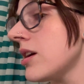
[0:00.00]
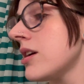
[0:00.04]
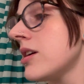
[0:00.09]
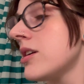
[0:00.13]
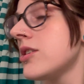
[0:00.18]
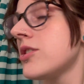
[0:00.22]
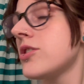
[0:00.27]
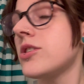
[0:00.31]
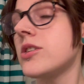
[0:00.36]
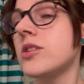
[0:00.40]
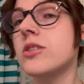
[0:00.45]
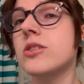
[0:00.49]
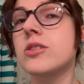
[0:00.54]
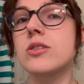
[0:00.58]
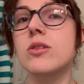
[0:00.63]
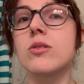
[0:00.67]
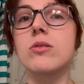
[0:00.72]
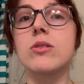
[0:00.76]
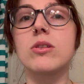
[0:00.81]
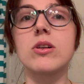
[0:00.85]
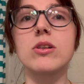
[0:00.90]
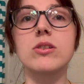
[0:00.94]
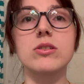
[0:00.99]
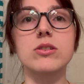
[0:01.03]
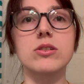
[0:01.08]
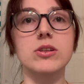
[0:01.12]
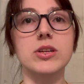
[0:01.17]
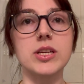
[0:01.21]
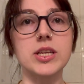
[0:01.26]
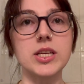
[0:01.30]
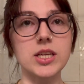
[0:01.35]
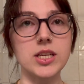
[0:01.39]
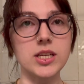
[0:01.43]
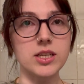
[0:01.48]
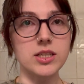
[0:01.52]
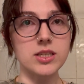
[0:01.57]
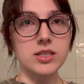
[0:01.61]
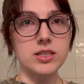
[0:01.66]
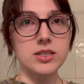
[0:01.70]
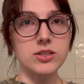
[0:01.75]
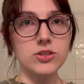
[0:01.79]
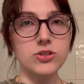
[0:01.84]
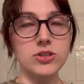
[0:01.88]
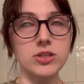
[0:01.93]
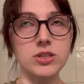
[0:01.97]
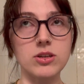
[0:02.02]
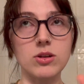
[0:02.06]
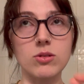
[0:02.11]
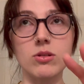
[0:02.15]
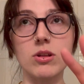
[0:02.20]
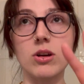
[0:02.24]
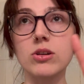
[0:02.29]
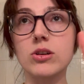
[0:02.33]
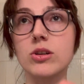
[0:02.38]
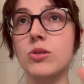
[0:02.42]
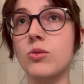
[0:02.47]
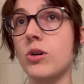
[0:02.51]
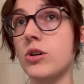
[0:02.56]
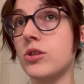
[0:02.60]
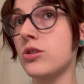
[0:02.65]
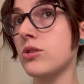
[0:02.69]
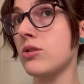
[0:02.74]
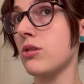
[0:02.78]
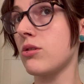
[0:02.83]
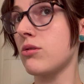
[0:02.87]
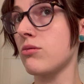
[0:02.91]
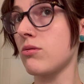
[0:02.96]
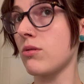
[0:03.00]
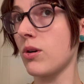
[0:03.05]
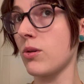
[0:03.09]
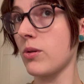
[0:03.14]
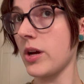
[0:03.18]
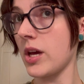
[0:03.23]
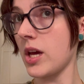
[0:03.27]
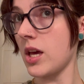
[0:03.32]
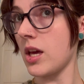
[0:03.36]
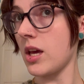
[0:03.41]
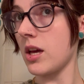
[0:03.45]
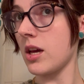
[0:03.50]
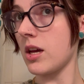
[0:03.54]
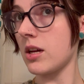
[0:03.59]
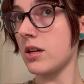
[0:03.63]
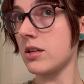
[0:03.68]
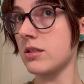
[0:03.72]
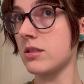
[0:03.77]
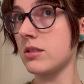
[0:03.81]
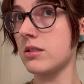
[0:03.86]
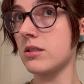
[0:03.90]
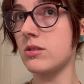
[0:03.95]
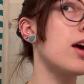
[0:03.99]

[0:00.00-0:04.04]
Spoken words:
She is no longer heated. She no longer wants to throw hands.